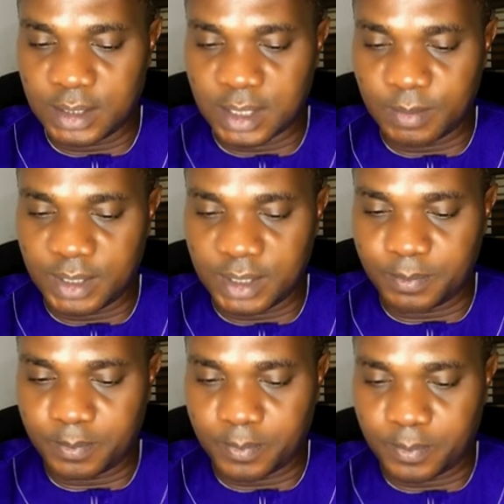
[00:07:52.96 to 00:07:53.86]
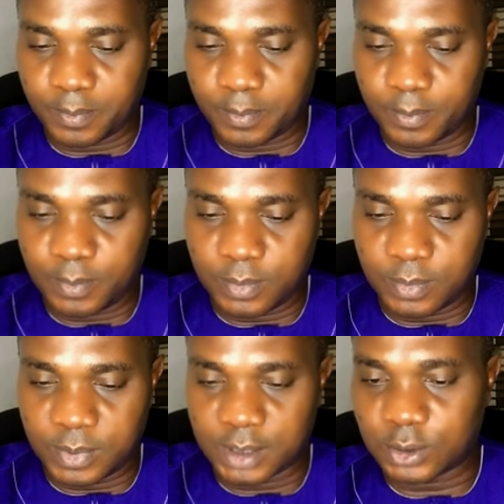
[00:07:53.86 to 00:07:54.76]
let me
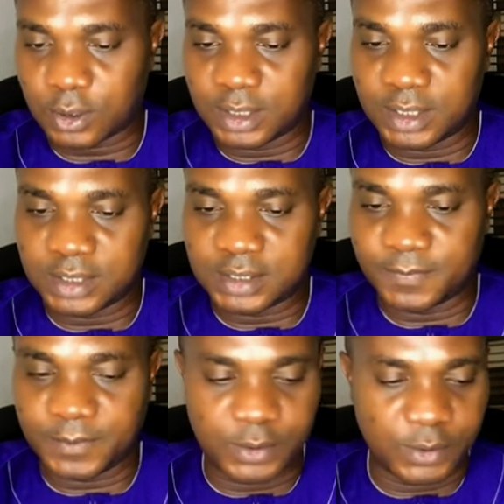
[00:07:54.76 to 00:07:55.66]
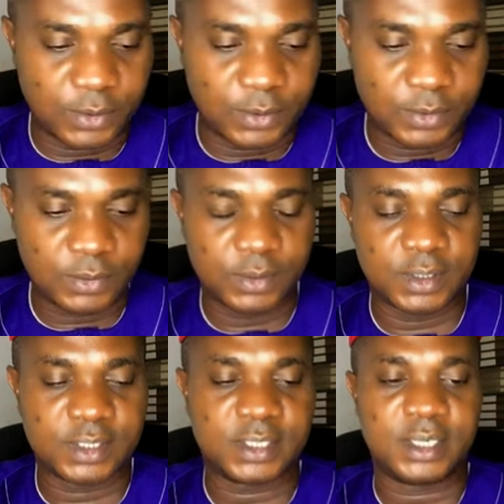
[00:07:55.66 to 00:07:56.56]
return this video.
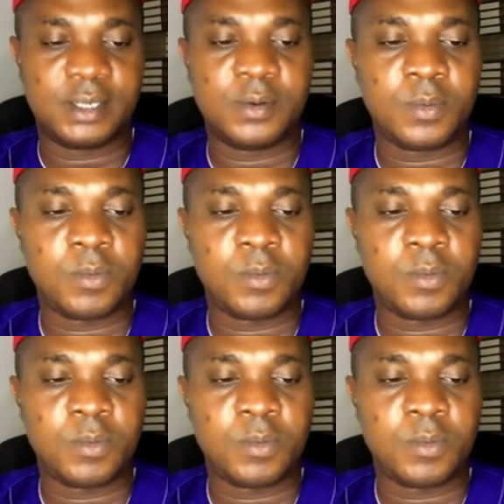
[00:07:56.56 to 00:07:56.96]
You see?